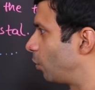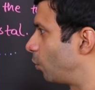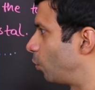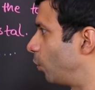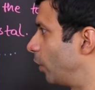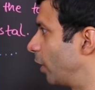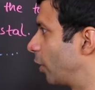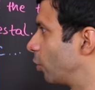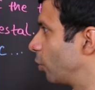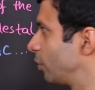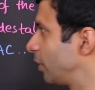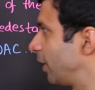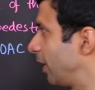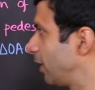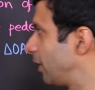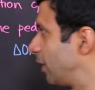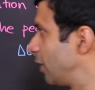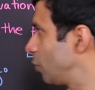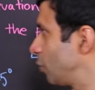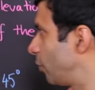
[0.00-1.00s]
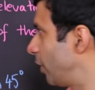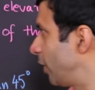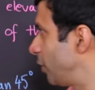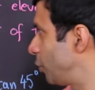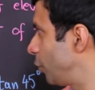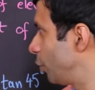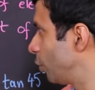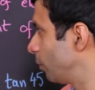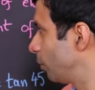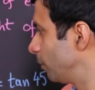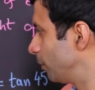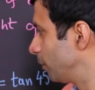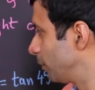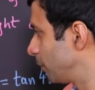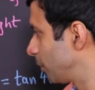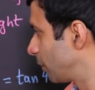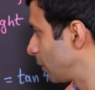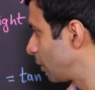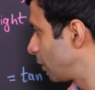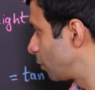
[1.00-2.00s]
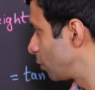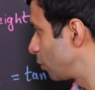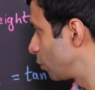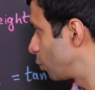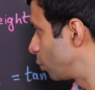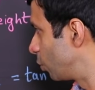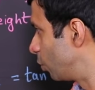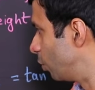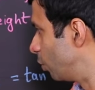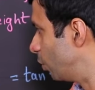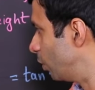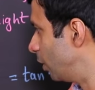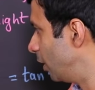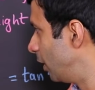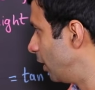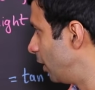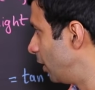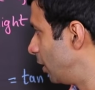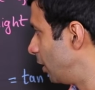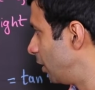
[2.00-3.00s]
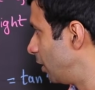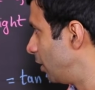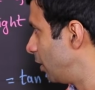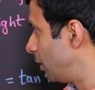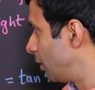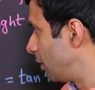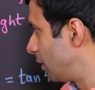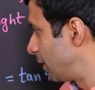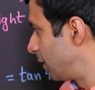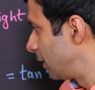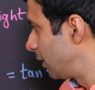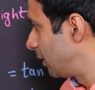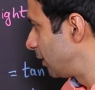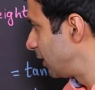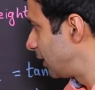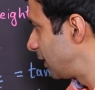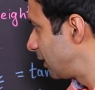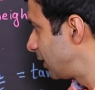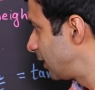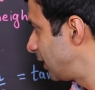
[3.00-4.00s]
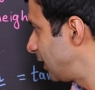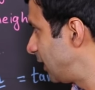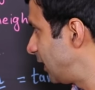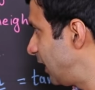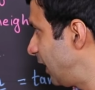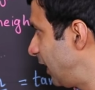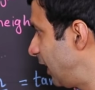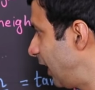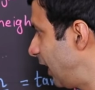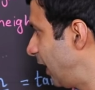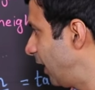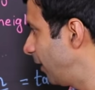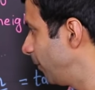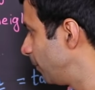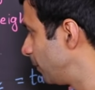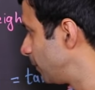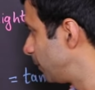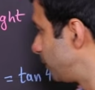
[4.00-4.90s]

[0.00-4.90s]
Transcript: we are going to take this ratio. So CA